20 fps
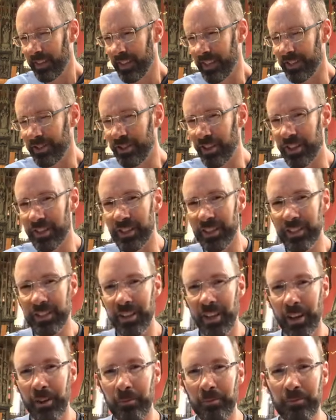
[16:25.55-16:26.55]
In
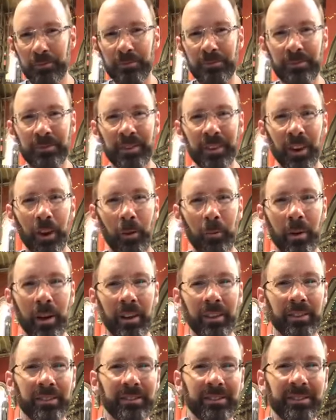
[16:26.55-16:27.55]
Jesus' name,
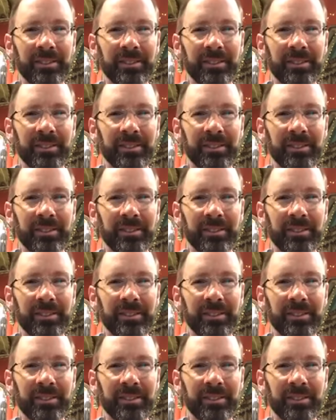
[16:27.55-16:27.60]
amen.